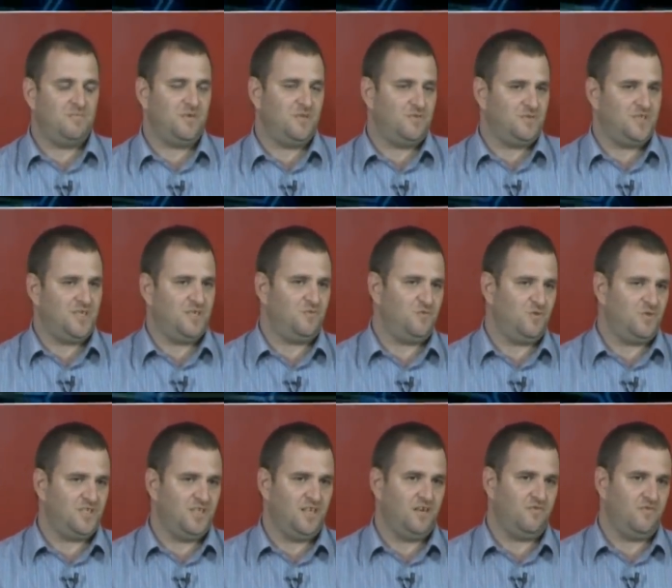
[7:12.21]
but you say it
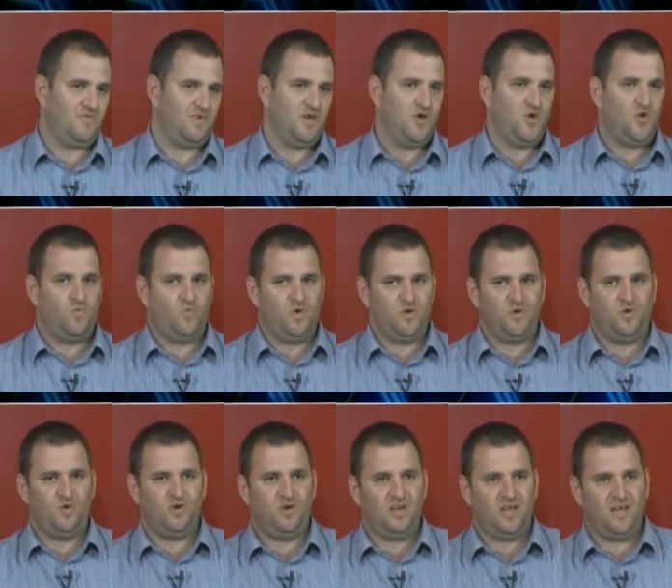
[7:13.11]
yourself. When
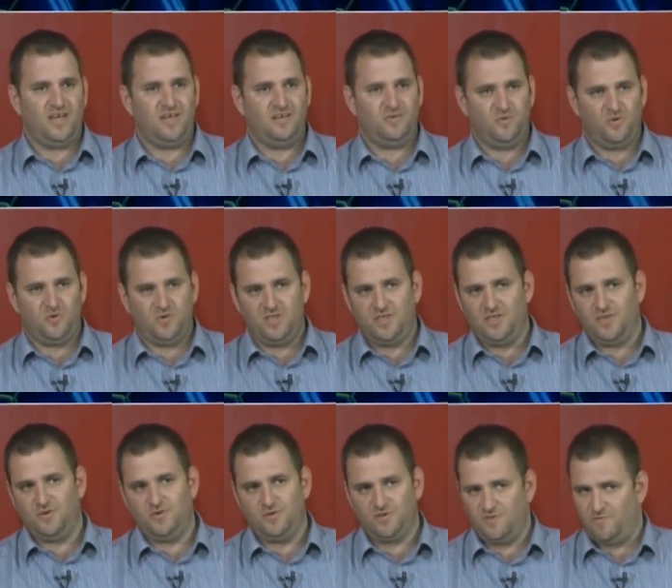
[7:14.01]
you're online, you read
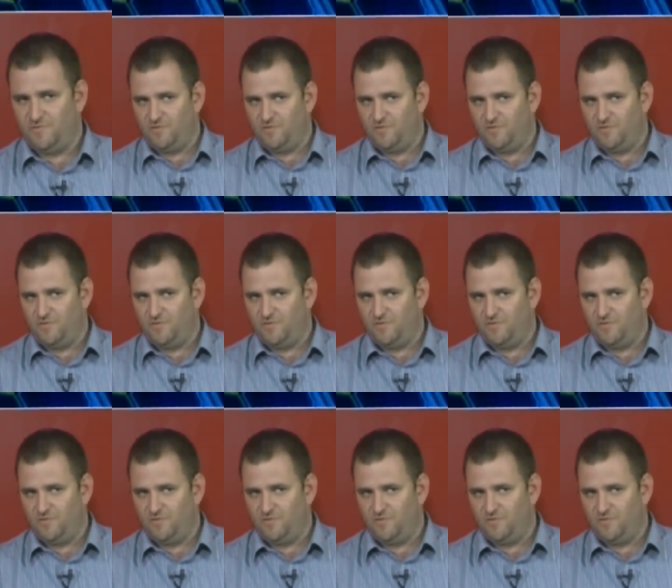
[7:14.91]
the news